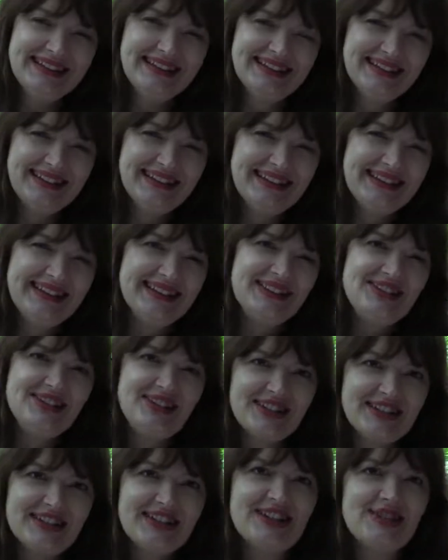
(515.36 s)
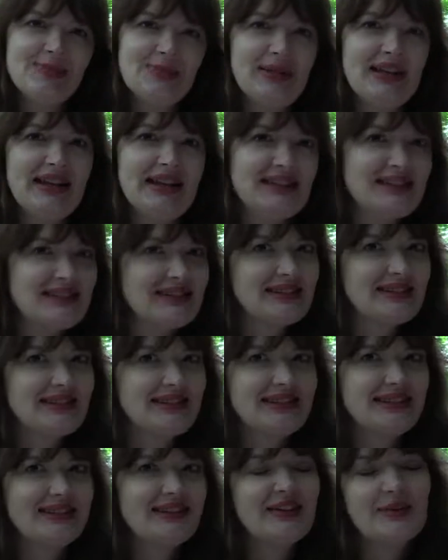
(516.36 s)
she's in a good place.
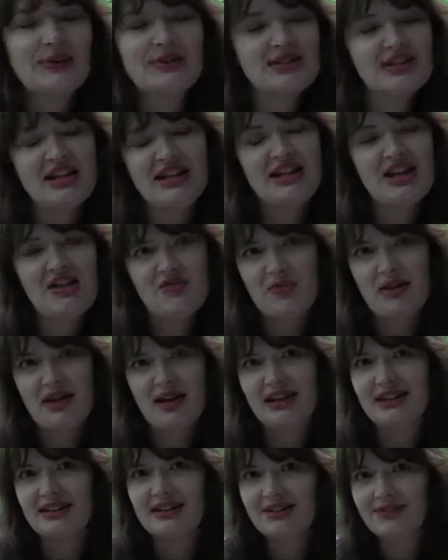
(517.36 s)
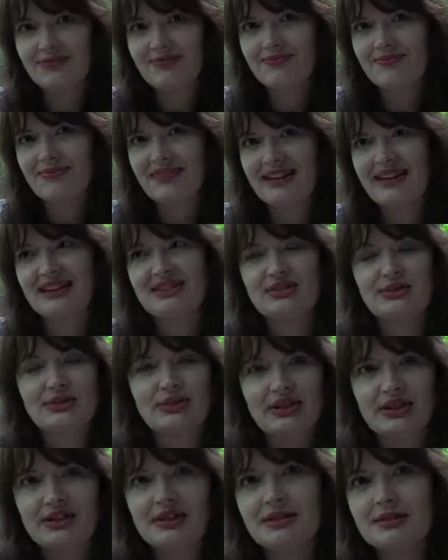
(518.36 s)
No one's getting left behind. It's all
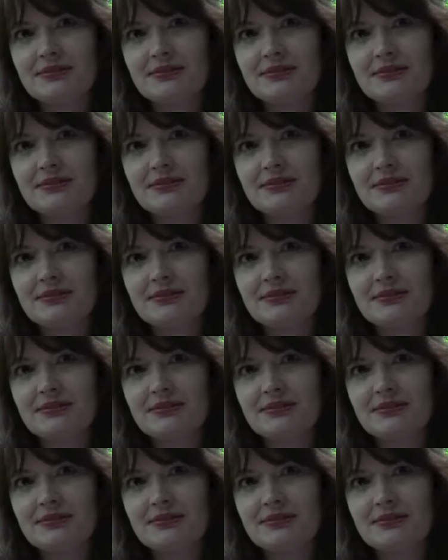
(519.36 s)
good.